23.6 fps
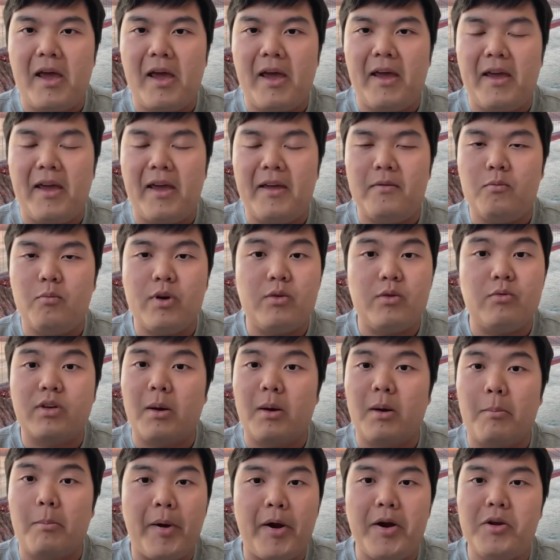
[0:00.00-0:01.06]
And when you
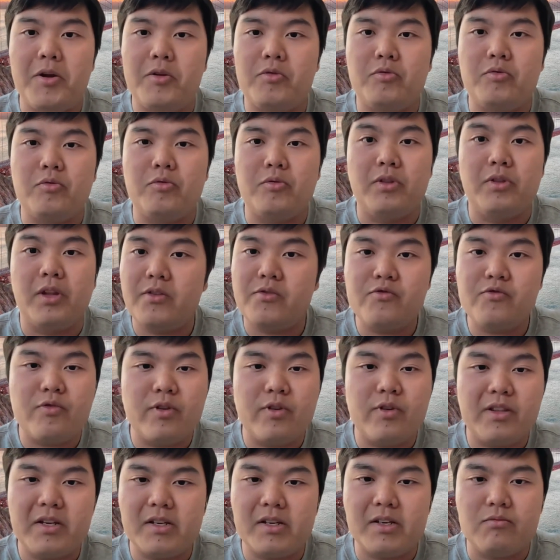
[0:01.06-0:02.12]
compare it to
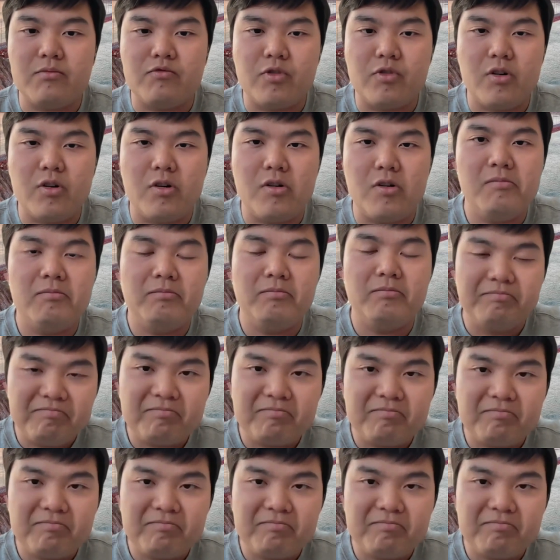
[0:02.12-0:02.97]
non-treated control,